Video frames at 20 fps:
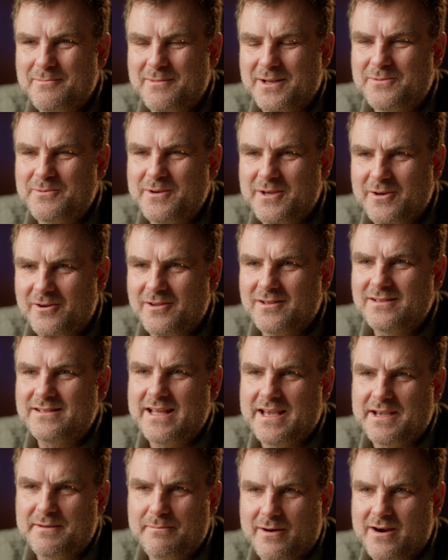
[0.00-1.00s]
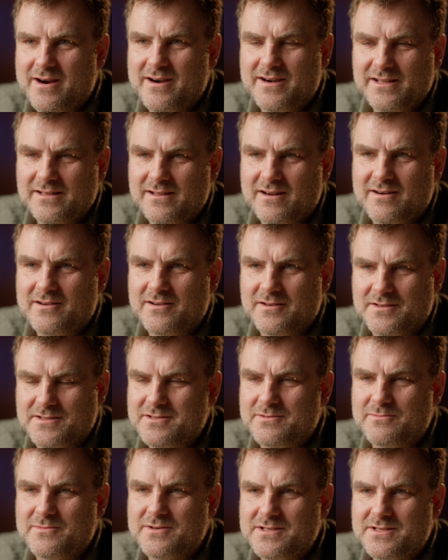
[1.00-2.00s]
but we all take part in our
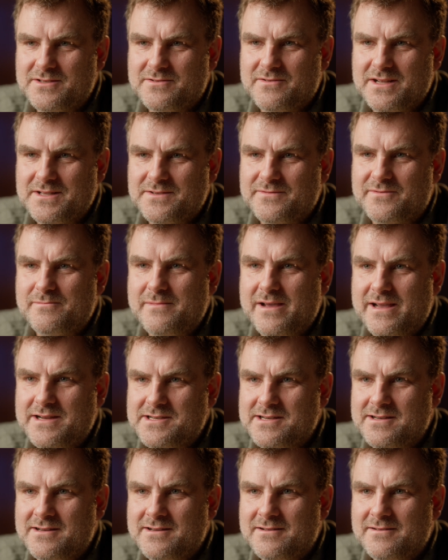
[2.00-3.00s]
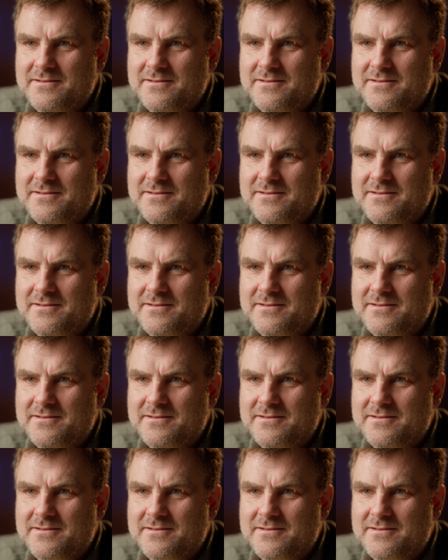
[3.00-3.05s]
customer's transformation.